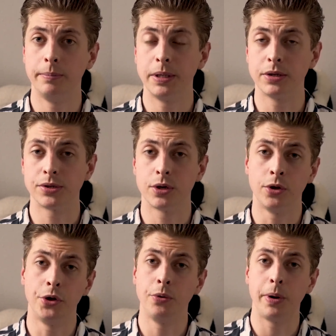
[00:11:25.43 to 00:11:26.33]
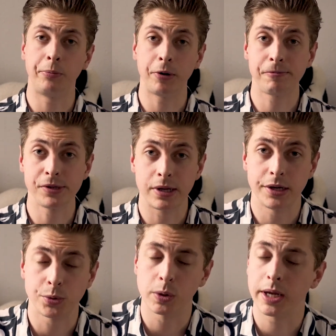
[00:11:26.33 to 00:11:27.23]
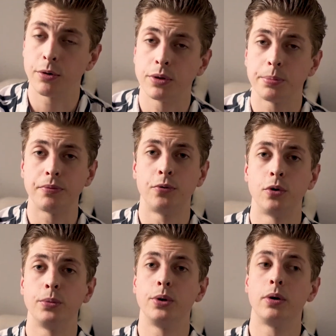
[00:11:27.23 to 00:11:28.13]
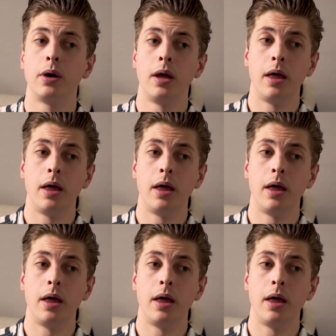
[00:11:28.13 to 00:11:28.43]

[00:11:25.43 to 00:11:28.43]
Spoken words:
because although my preference lays with character performer,